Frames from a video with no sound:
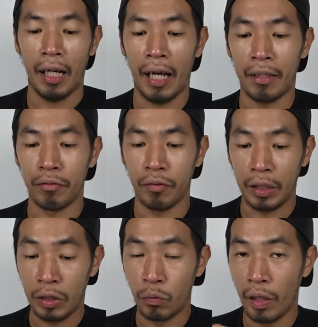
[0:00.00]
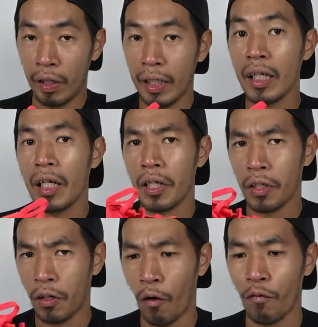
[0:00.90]
and it's really
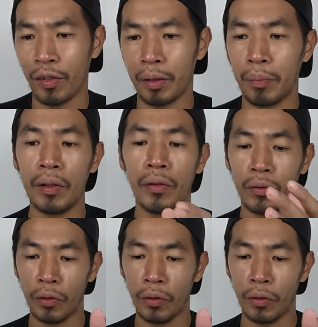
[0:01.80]
comfortable